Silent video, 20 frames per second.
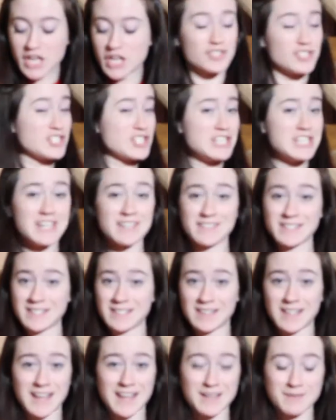she
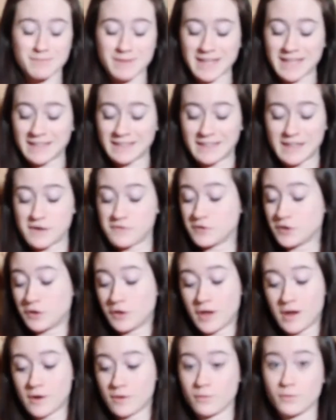doesn't like being left
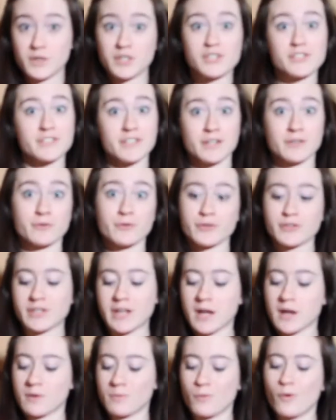alone, which is
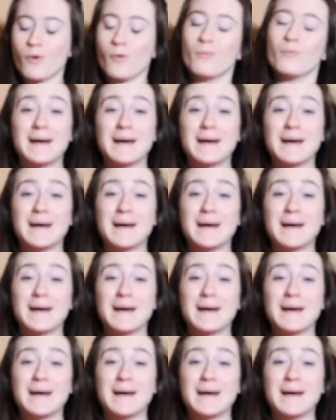understandable.